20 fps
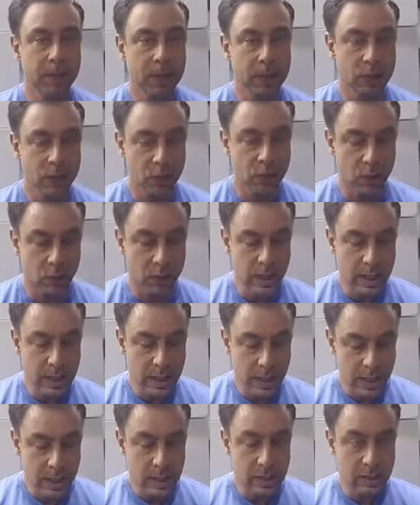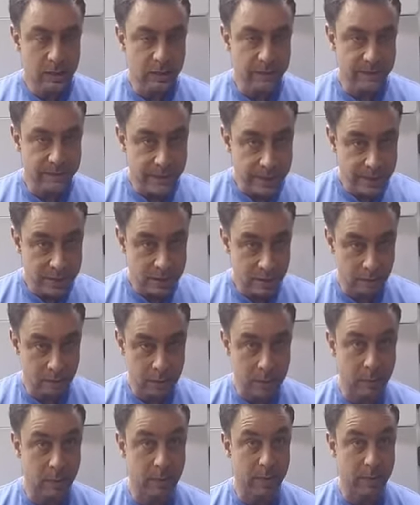So to fix the
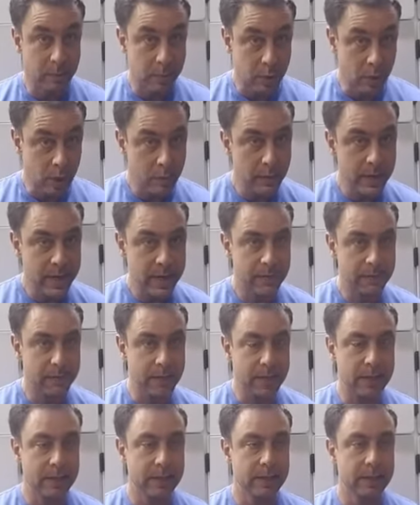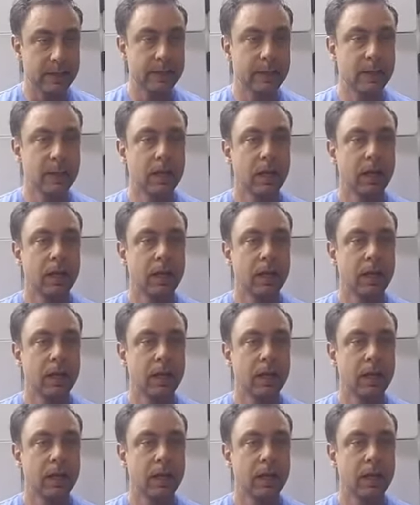problem on a permanent basis,